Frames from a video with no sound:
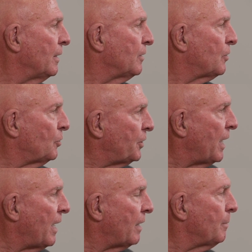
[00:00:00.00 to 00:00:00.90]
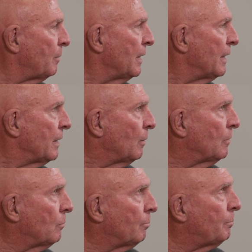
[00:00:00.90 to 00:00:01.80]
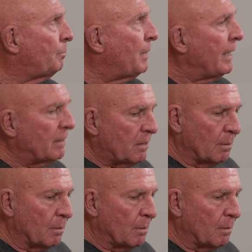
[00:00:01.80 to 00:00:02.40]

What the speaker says: So she had to paint